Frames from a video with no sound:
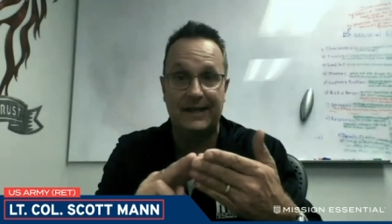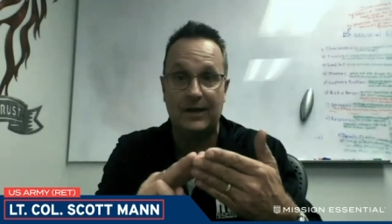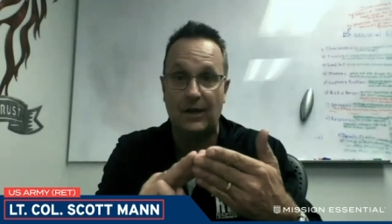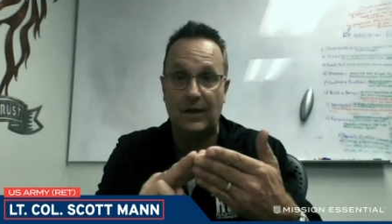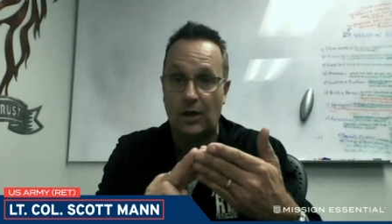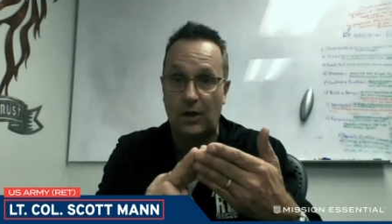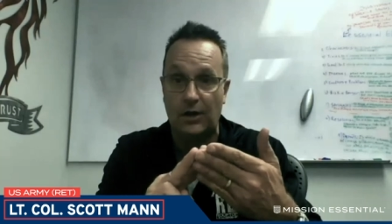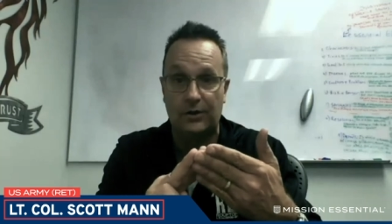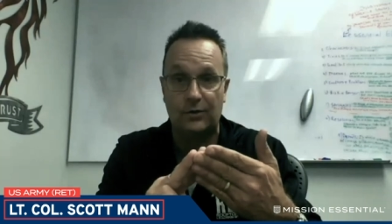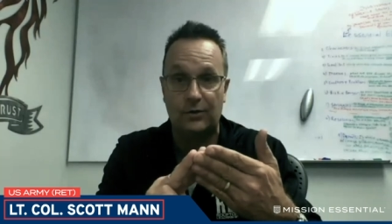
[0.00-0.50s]
and
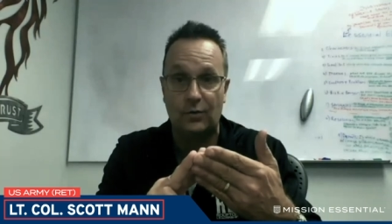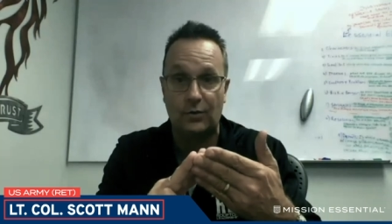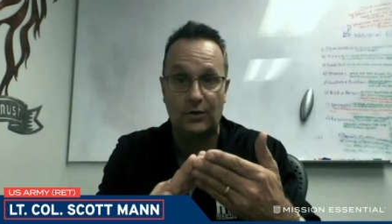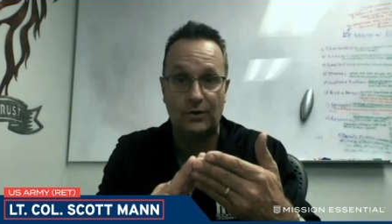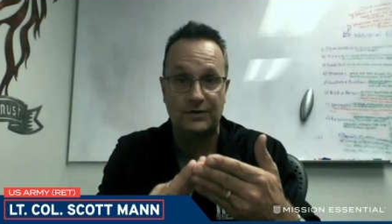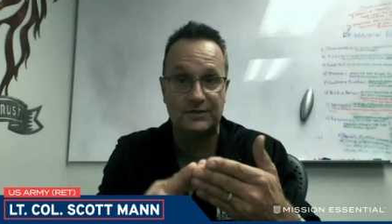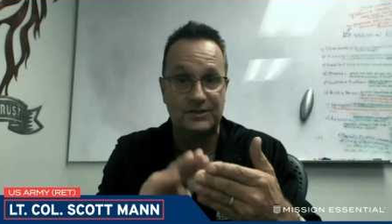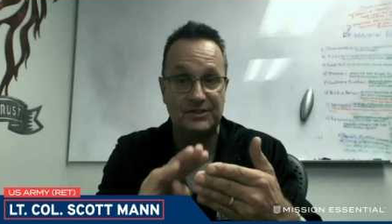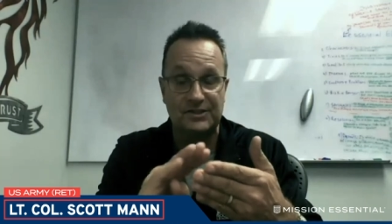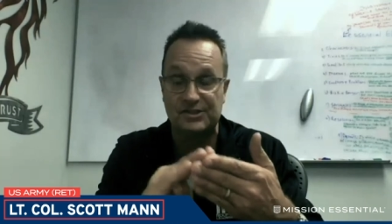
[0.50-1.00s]
honor
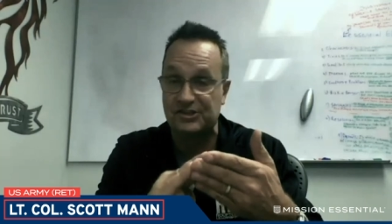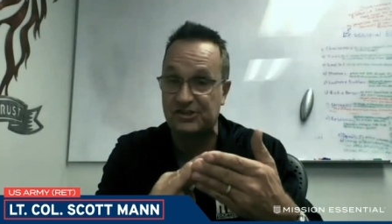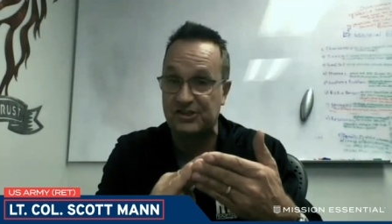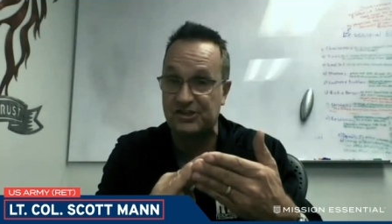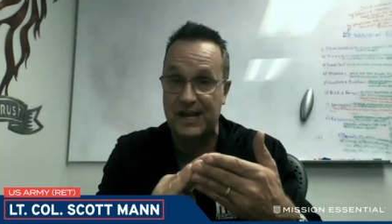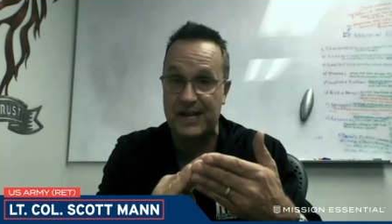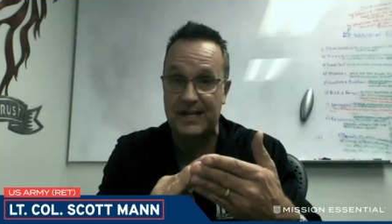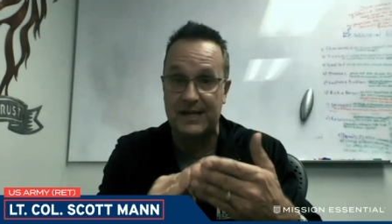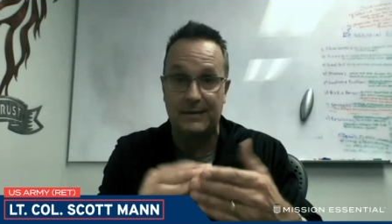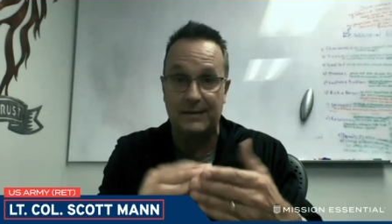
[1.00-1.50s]
works,
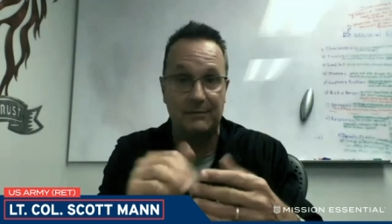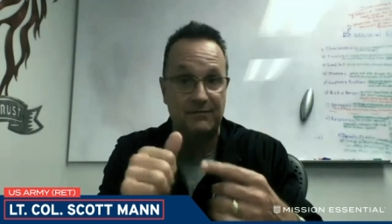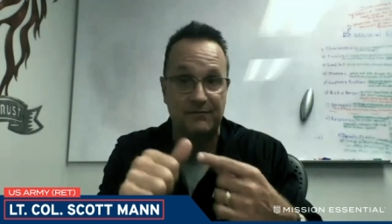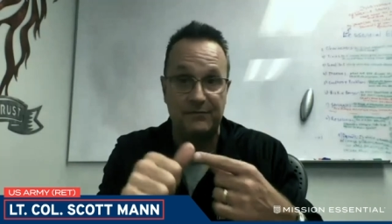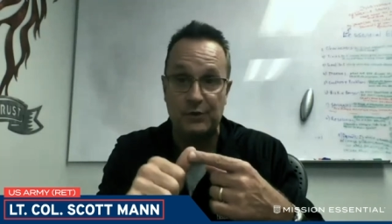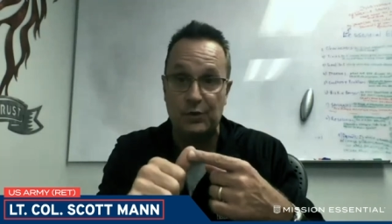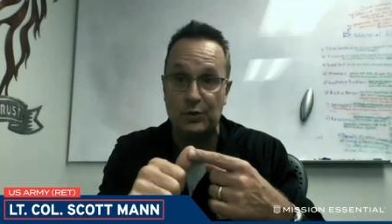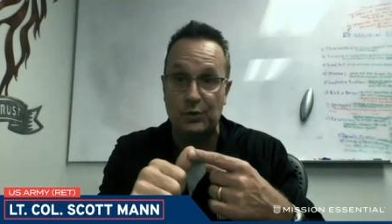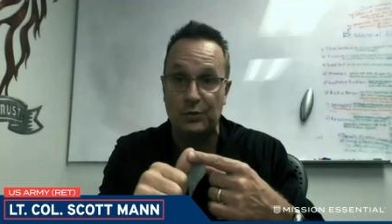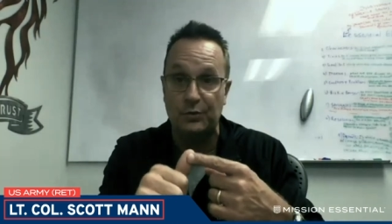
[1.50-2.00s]
shame,
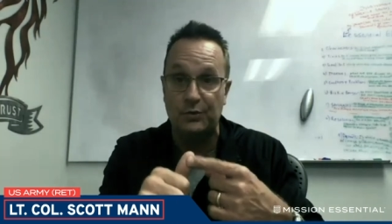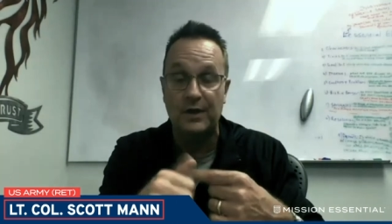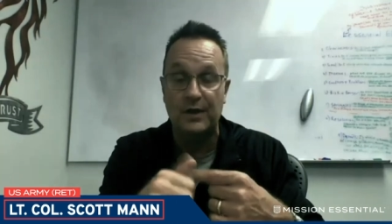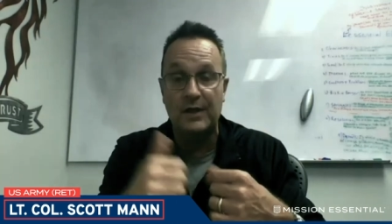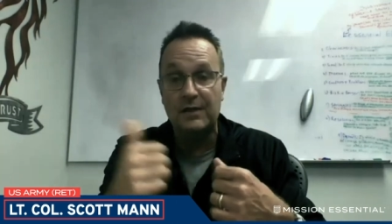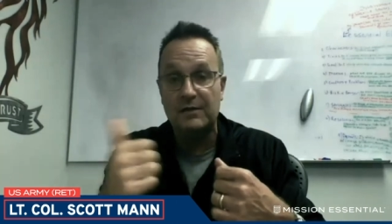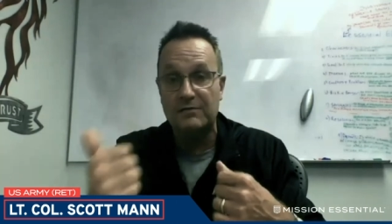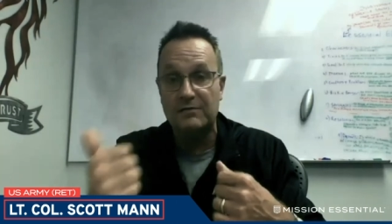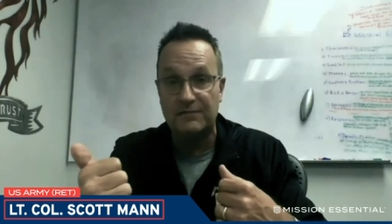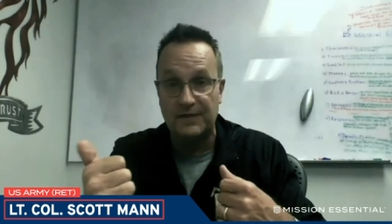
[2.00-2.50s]
feud,
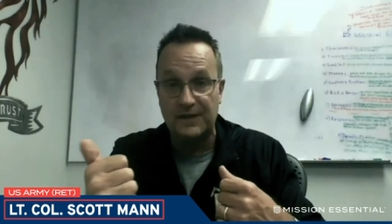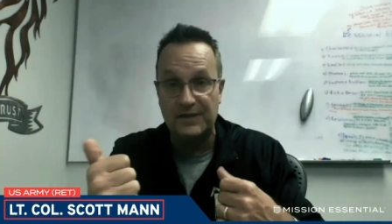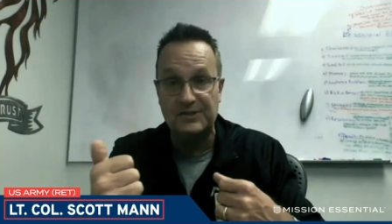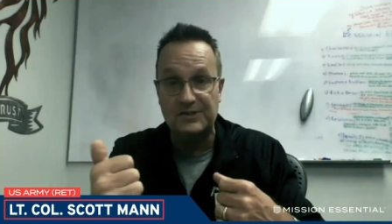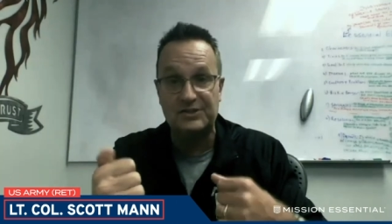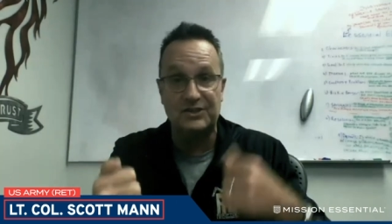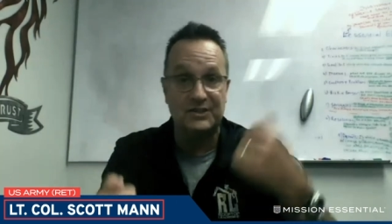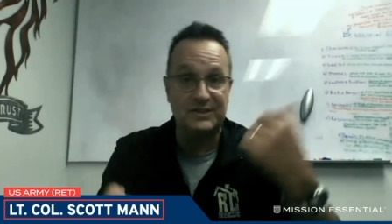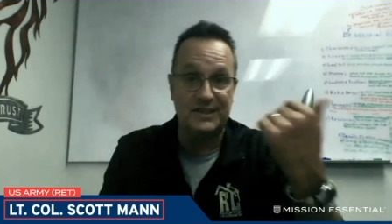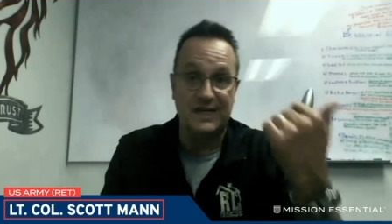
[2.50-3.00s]

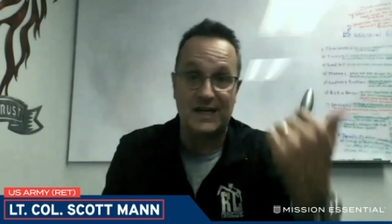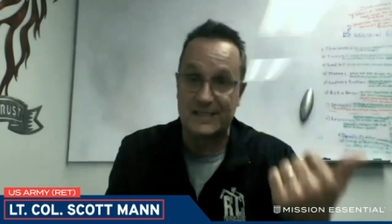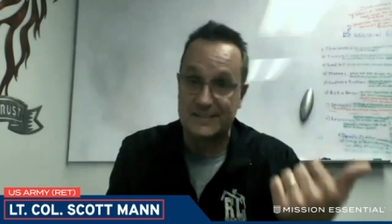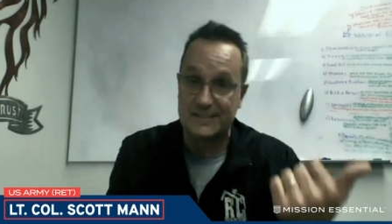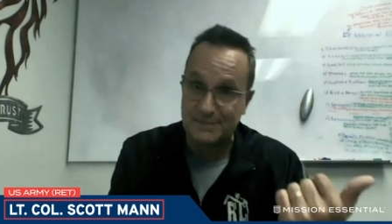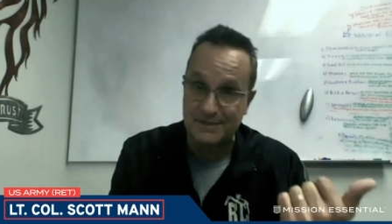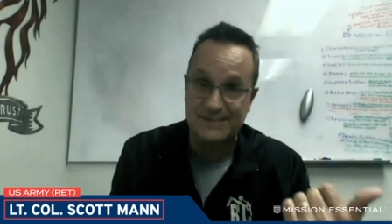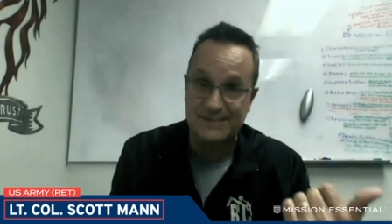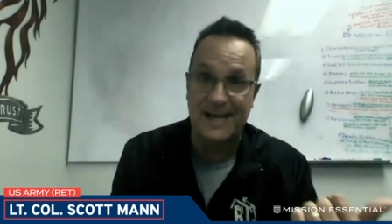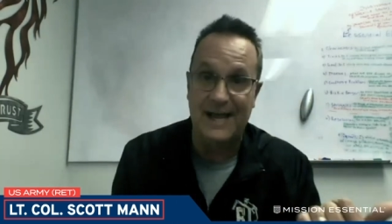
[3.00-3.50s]
vengeance,
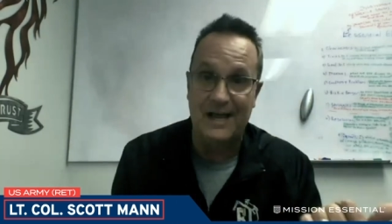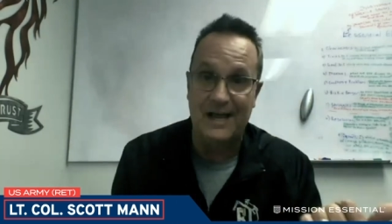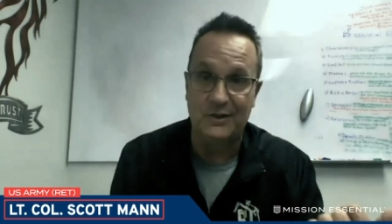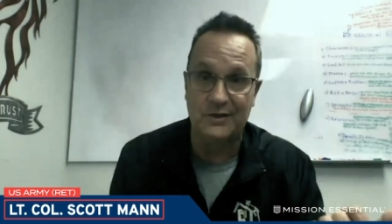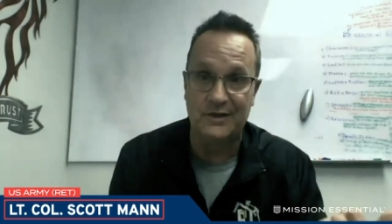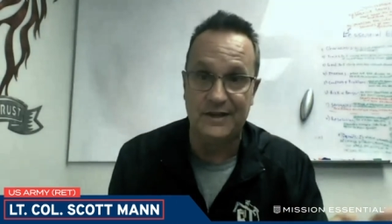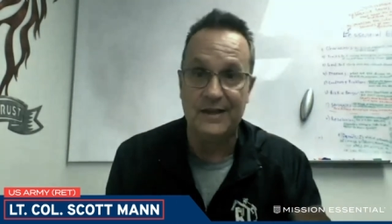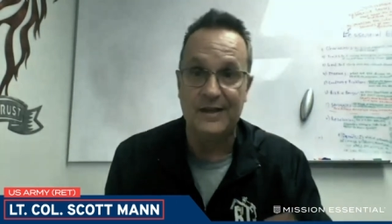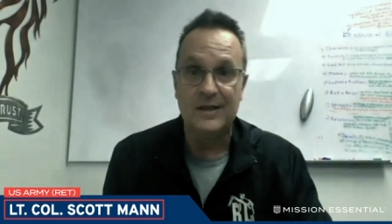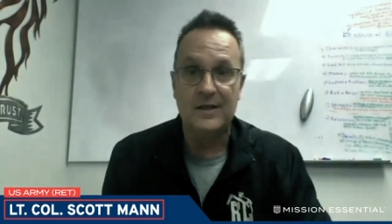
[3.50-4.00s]

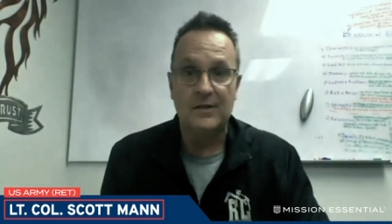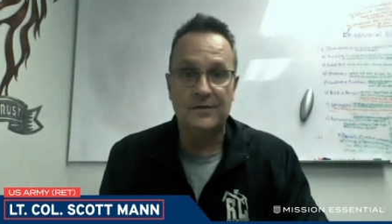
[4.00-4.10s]
hospitality.